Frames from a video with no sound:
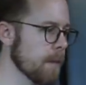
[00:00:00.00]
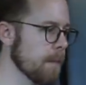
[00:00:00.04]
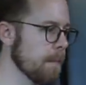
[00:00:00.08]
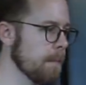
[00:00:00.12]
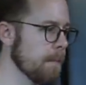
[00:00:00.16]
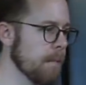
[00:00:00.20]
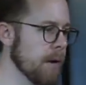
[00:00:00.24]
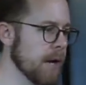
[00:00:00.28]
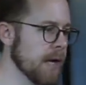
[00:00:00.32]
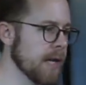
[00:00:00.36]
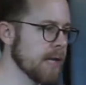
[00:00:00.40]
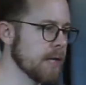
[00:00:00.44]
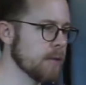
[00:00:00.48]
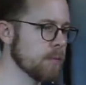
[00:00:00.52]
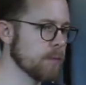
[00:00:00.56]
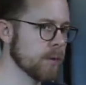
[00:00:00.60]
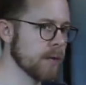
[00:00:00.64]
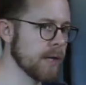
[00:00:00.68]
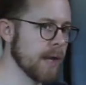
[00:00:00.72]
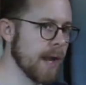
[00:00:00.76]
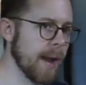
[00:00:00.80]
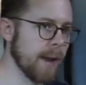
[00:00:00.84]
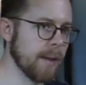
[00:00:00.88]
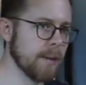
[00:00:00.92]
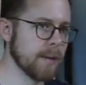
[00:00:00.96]
But in
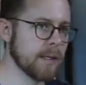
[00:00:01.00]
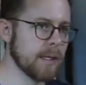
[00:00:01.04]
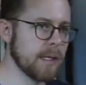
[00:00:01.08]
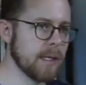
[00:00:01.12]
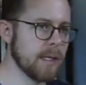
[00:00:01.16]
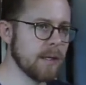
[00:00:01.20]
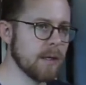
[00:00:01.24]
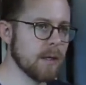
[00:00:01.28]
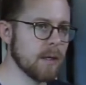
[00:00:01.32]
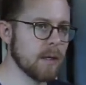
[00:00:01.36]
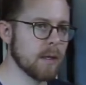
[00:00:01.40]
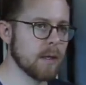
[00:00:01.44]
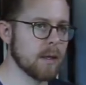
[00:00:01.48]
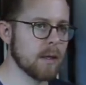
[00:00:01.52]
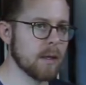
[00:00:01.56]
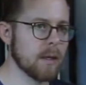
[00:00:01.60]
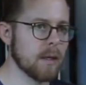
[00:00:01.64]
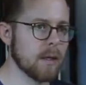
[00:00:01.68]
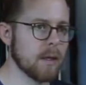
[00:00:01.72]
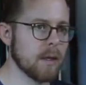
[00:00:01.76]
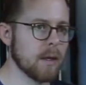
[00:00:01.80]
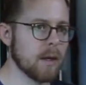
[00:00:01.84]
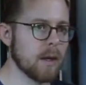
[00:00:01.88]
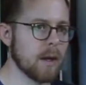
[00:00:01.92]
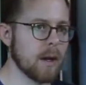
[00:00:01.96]
reality,
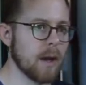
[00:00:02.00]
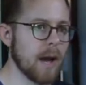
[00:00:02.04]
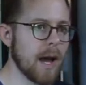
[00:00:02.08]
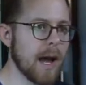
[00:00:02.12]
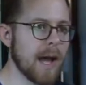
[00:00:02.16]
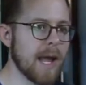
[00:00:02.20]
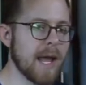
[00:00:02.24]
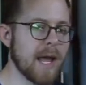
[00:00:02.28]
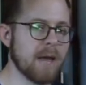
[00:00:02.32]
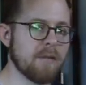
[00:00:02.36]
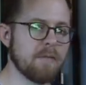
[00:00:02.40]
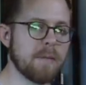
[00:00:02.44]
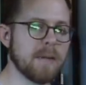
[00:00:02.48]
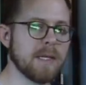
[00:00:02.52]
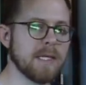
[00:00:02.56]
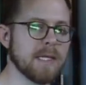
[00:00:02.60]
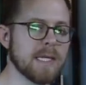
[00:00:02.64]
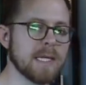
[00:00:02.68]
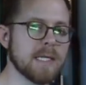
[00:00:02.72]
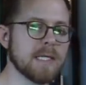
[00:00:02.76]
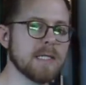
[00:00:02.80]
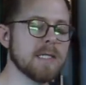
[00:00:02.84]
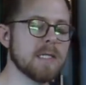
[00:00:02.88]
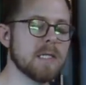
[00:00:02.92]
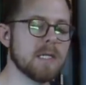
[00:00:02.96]
I have been
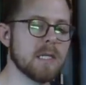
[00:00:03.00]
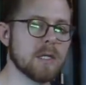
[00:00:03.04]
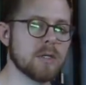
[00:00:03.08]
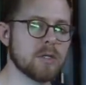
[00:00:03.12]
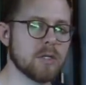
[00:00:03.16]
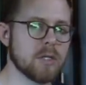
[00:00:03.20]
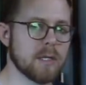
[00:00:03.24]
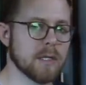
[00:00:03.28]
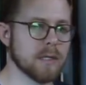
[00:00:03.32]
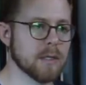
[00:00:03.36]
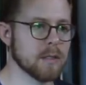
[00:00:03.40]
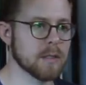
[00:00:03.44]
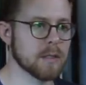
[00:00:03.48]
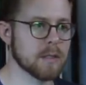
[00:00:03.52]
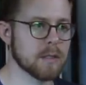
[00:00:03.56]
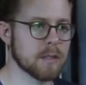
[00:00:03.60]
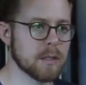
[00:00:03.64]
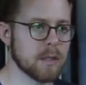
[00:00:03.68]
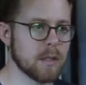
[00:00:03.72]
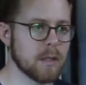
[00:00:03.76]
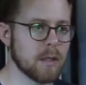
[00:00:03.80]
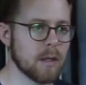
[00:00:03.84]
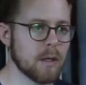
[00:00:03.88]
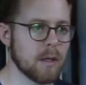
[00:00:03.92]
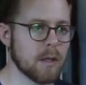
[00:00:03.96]
conditioned
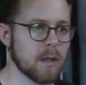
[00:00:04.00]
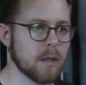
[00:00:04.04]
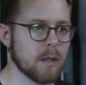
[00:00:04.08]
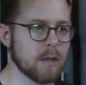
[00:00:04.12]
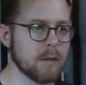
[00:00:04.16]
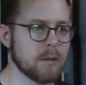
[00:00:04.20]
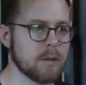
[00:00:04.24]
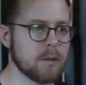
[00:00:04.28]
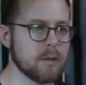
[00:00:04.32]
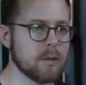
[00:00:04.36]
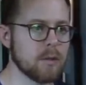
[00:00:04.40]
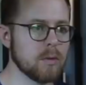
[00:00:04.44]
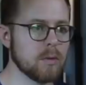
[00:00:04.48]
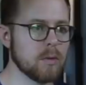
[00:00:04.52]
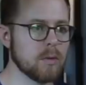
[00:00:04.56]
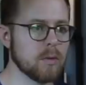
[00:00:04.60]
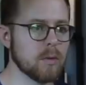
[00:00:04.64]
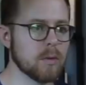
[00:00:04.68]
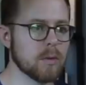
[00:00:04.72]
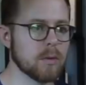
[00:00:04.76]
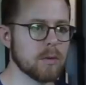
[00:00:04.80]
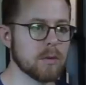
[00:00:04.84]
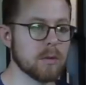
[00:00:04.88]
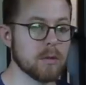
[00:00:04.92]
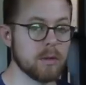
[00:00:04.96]

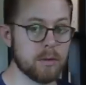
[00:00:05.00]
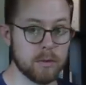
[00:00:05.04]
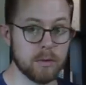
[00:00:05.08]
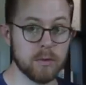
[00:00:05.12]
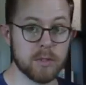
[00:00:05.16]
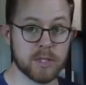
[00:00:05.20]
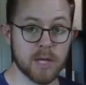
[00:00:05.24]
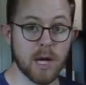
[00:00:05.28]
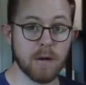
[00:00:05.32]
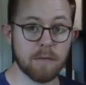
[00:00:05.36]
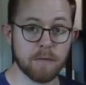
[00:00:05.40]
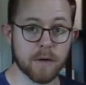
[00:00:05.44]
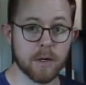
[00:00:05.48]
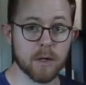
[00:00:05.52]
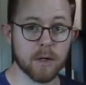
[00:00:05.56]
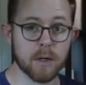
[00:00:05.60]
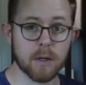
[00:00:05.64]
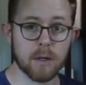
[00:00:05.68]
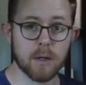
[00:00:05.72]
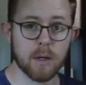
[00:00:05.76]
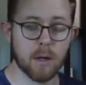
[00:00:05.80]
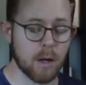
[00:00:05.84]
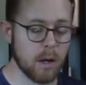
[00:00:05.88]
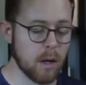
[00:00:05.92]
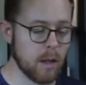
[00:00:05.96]
to suffer.
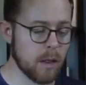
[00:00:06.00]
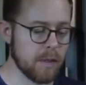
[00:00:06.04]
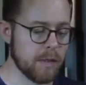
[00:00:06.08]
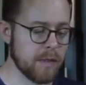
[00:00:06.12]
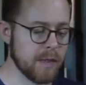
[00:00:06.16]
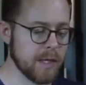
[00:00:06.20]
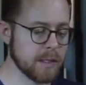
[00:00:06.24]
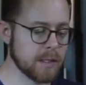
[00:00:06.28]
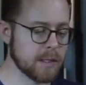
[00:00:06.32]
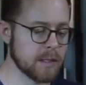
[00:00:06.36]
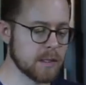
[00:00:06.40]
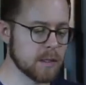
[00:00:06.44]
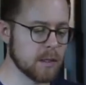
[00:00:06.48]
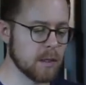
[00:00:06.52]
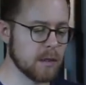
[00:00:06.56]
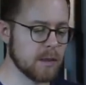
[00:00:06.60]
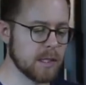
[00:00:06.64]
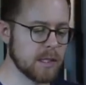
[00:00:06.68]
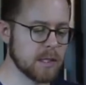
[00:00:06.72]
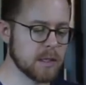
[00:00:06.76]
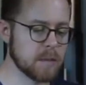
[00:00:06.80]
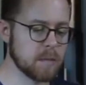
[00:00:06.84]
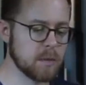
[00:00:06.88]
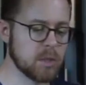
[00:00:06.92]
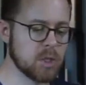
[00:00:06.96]
This
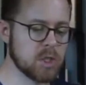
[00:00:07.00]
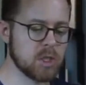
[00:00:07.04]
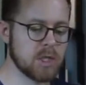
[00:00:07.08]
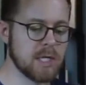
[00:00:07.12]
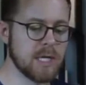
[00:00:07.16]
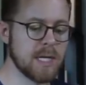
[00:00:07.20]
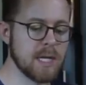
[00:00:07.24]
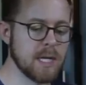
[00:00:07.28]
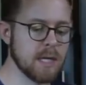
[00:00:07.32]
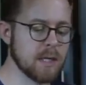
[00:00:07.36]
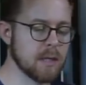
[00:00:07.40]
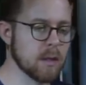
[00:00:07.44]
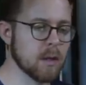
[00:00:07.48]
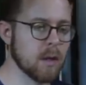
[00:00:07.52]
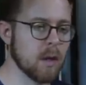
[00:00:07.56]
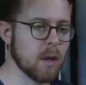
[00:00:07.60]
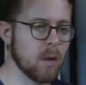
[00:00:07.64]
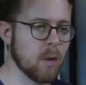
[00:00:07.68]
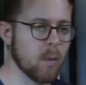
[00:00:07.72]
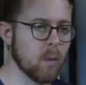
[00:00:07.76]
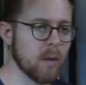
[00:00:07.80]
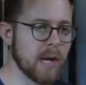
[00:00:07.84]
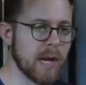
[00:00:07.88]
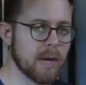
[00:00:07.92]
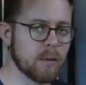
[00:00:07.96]
machine,
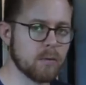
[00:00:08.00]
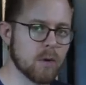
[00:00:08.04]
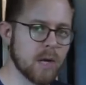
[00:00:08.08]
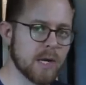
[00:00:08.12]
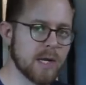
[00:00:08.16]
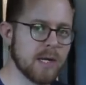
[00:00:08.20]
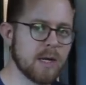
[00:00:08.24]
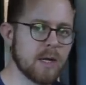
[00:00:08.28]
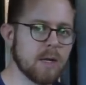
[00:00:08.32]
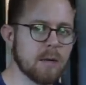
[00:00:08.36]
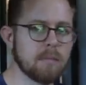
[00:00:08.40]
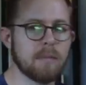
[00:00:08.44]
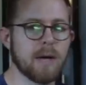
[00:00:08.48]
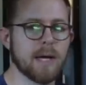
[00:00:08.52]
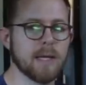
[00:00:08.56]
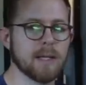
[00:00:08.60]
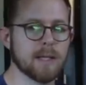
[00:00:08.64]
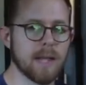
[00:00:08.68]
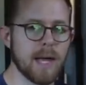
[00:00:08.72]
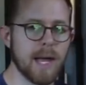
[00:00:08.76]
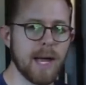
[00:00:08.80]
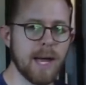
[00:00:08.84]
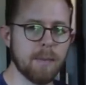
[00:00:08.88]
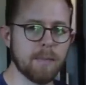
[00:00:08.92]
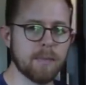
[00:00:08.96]
when I run it in my
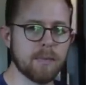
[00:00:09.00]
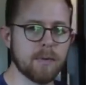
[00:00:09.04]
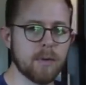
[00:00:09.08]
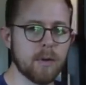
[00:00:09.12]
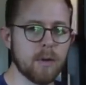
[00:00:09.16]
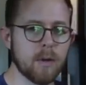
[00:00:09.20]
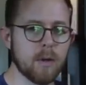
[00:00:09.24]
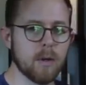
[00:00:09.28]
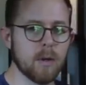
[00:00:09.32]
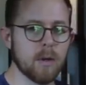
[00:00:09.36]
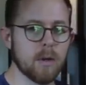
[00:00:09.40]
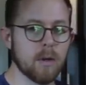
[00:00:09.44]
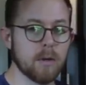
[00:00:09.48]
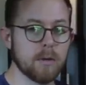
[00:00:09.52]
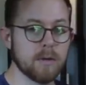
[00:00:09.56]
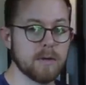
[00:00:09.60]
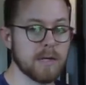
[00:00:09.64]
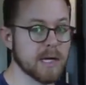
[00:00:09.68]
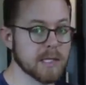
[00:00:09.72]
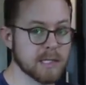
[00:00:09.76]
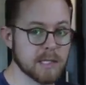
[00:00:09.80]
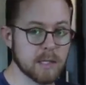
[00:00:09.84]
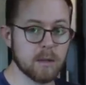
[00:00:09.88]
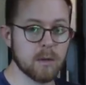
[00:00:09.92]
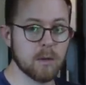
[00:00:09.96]
lap,
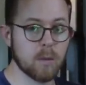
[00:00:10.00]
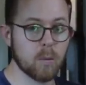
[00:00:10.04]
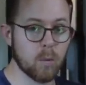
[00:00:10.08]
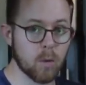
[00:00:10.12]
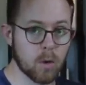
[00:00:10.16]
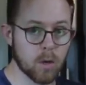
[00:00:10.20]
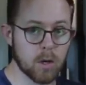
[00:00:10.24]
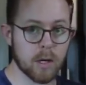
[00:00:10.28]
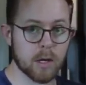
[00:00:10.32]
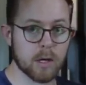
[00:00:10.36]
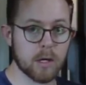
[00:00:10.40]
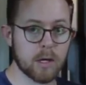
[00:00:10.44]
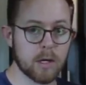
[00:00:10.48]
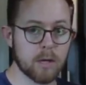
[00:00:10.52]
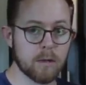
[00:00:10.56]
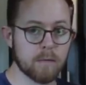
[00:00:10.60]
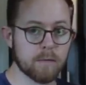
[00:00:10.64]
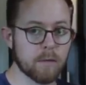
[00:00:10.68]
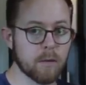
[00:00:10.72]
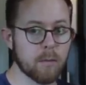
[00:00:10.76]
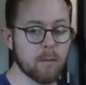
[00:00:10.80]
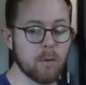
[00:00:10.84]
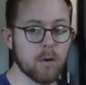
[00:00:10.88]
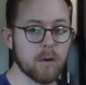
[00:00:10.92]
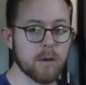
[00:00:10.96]
doesn't work
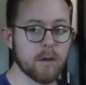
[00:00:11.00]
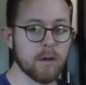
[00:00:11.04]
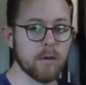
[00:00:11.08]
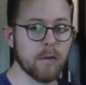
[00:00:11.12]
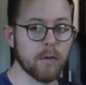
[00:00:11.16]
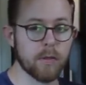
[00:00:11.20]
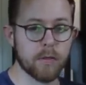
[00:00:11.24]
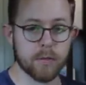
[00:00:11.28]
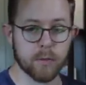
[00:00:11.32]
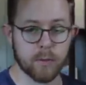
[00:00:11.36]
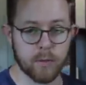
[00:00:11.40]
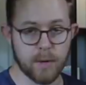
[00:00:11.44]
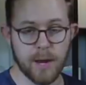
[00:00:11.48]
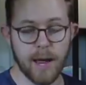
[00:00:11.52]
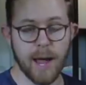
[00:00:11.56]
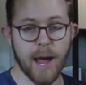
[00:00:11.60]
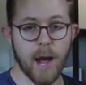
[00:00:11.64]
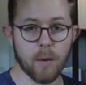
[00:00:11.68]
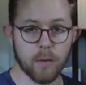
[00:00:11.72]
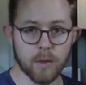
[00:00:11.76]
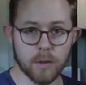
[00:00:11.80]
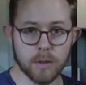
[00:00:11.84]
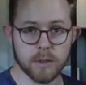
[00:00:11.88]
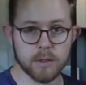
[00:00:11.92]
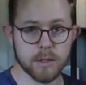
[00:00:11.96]
for more than 3
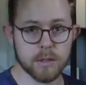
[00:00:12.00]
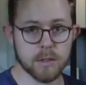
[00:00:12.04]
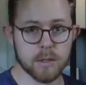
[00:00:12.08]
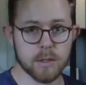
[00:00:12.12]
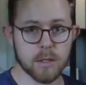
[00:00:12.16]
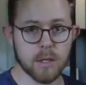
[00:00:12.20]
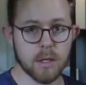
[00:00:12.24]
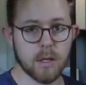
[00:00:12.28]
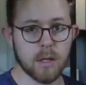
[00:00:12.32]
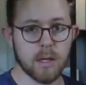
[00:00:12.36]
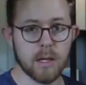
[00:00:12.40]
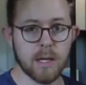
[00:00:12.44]
hours.